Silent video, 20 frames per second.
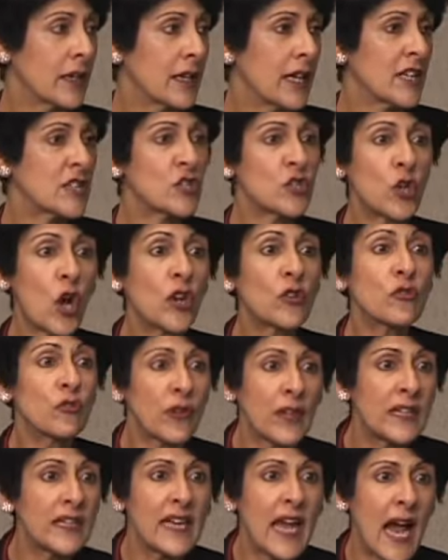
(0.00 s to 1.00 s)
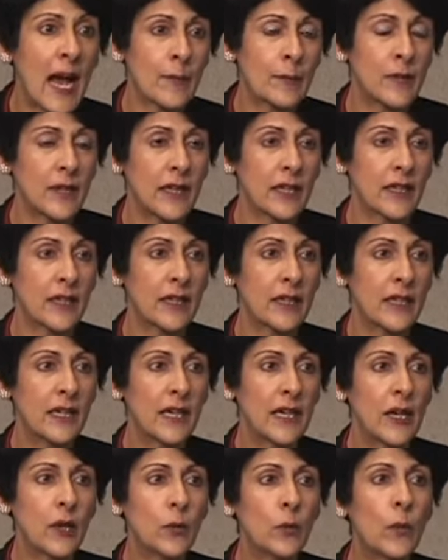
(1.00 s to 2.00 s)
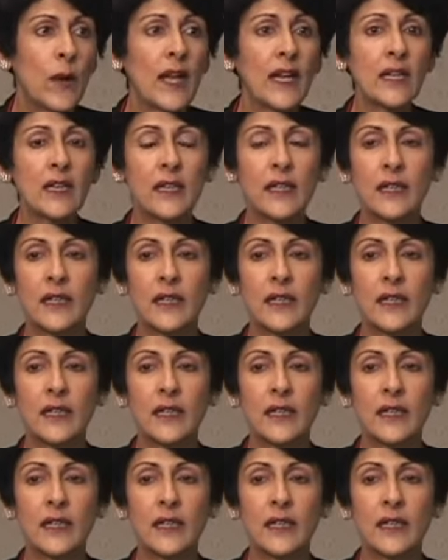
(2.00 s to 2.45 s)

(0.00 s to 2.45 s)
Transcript: It's not really happening. Well,